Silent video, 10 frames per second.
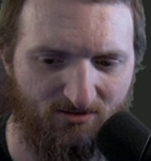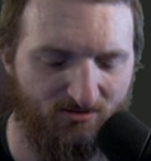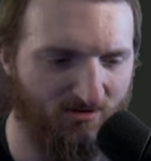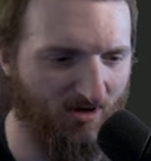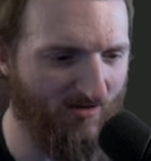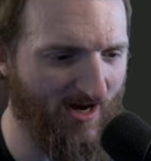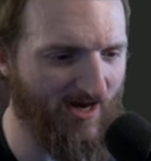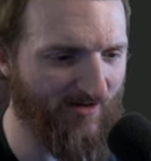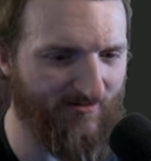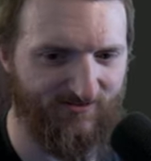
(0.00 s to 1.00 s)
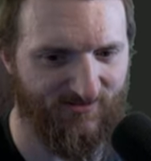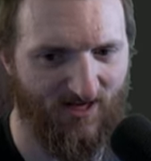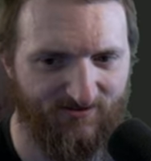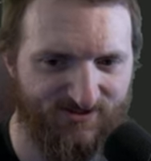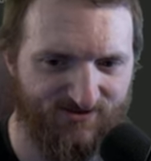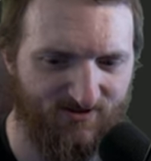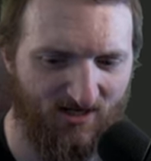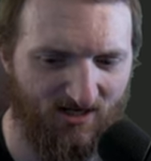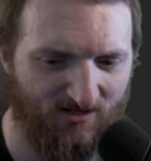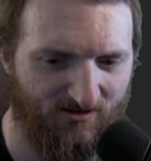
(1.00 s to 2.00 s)
Okay, that's
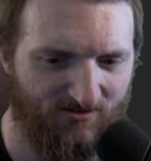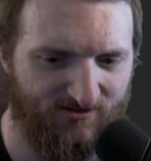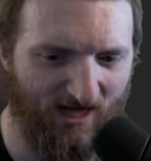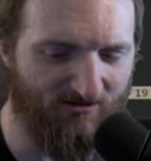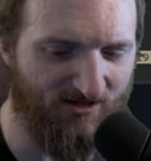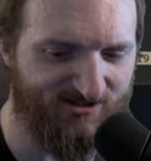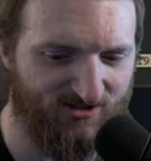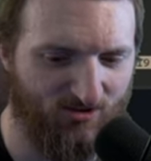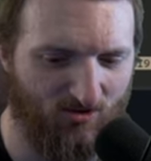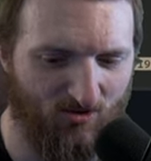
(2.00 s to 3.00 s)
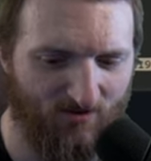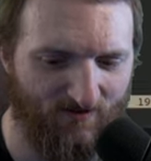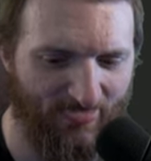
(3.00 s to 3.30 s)
that looks cool.